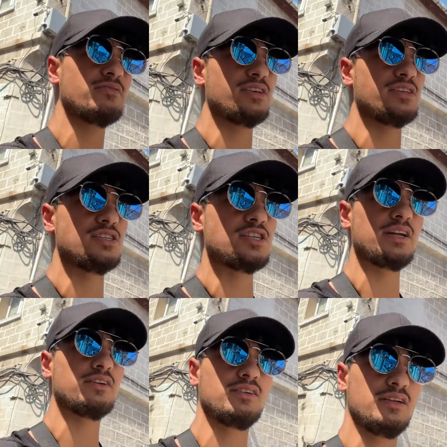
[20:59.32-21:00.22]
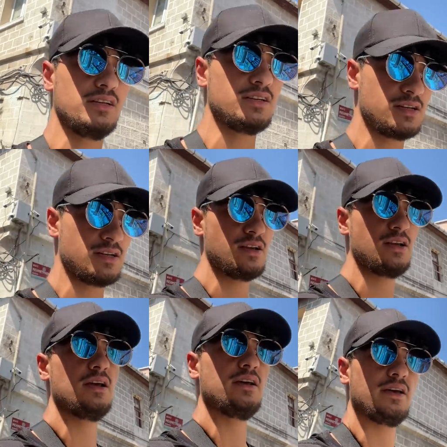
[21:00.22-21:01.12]
it generally
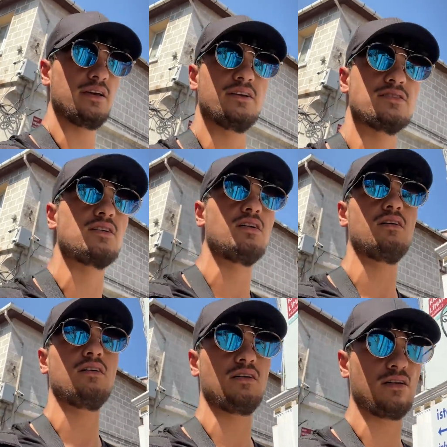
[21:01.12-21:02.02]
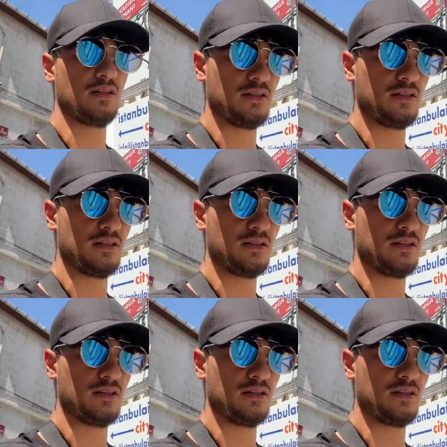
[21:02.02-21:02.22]
is all